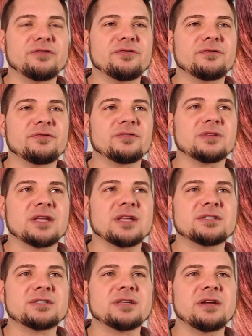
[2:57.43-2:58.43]

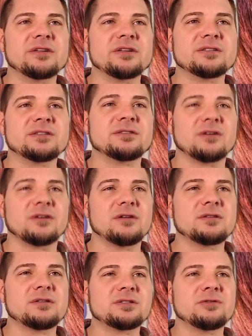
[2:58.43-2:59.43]
legendary stars to